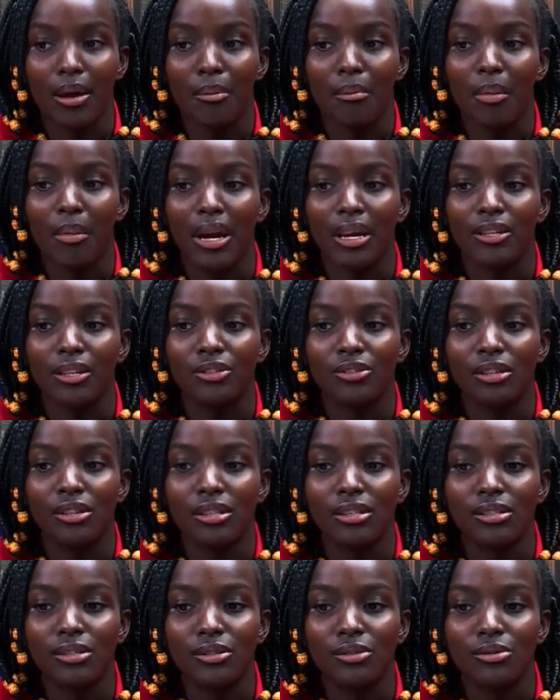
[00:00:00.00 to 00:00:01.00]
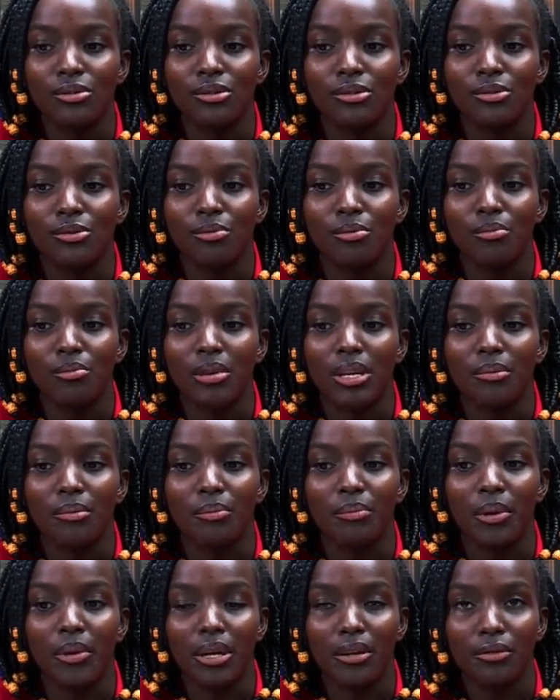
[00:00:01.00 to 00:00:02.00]
My joints used to be
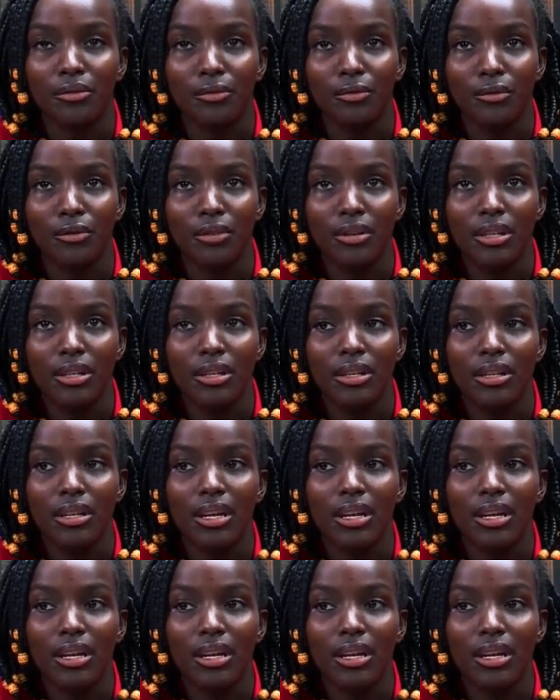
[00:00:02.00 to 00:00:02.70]
painful,